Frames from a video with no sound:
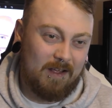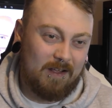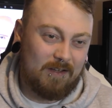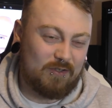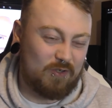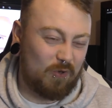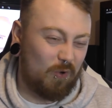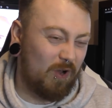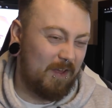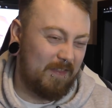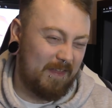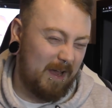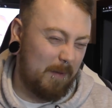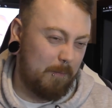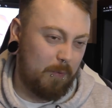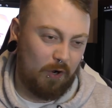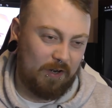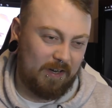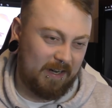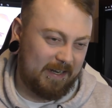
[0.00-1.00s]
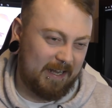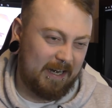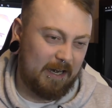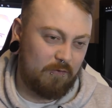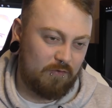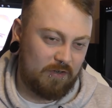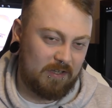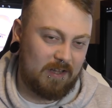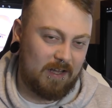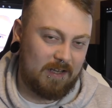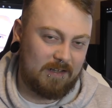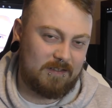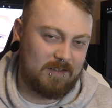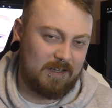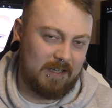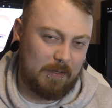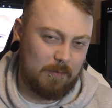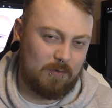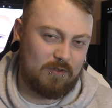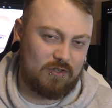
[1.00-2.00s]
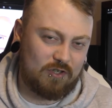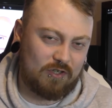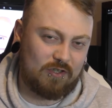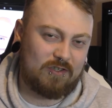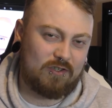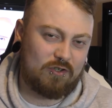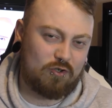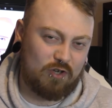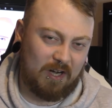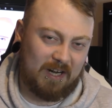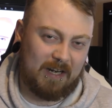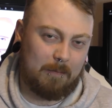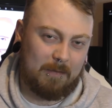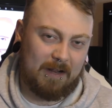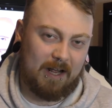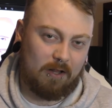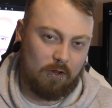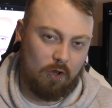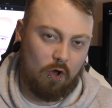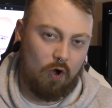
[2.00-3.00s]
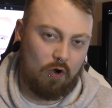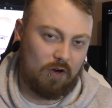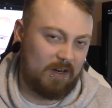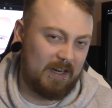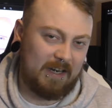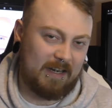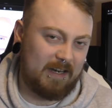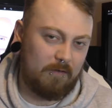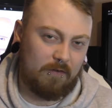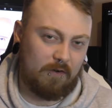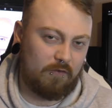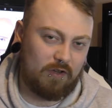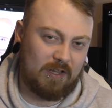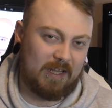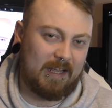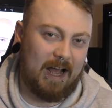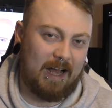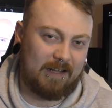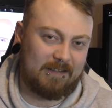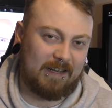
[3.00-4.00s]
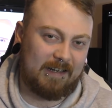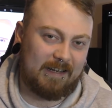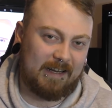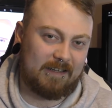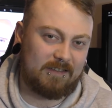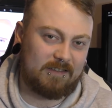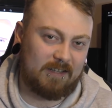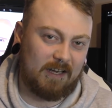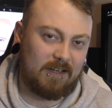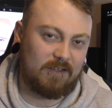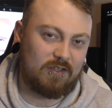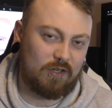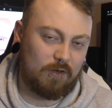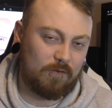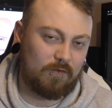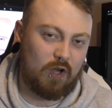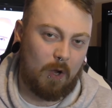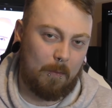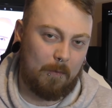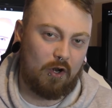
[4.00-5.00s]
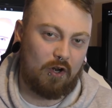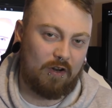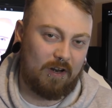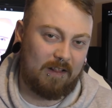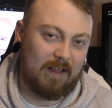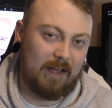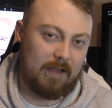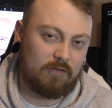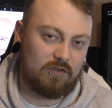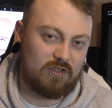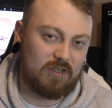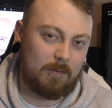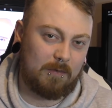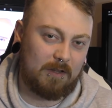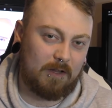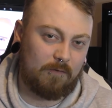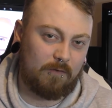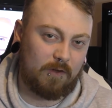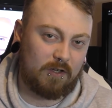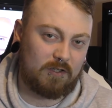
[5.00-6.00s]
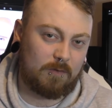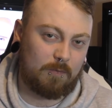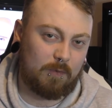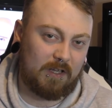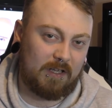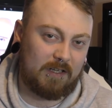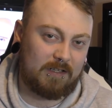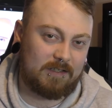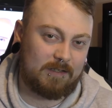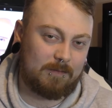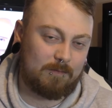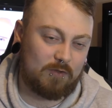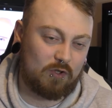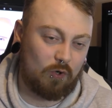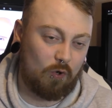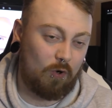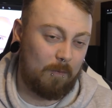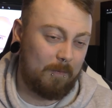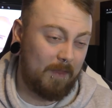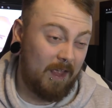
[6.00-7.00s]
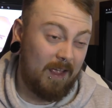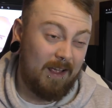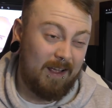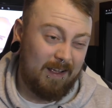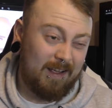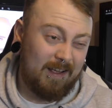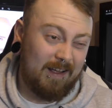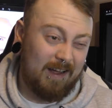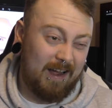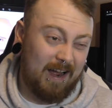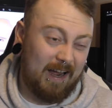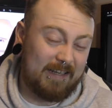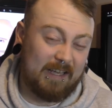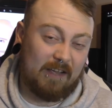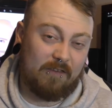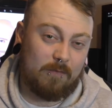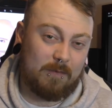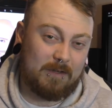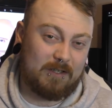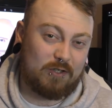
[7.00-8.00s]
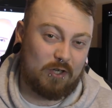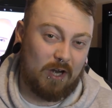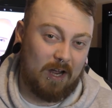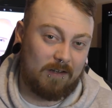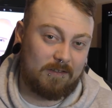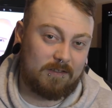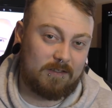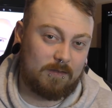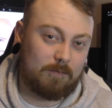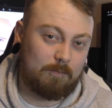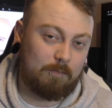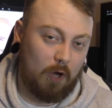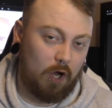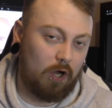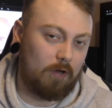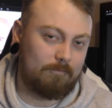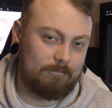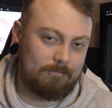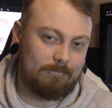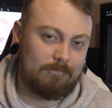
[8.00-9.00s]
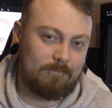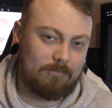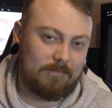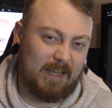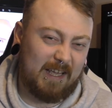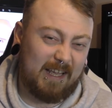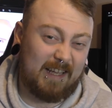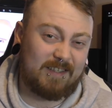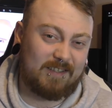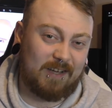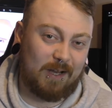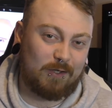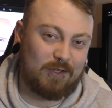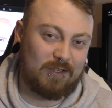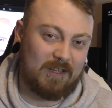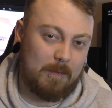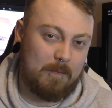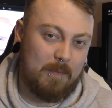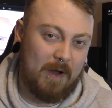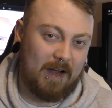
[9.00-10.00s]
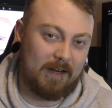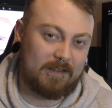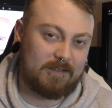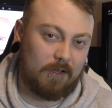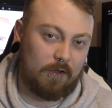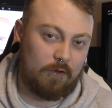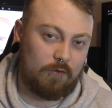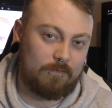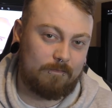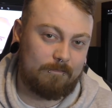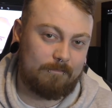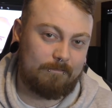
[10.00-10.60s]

So at that point I kind of realised that he was just stringing me along and he never really had any intention of coming on a live stream in the first place. So I gave him his chance, but he essentially backed out.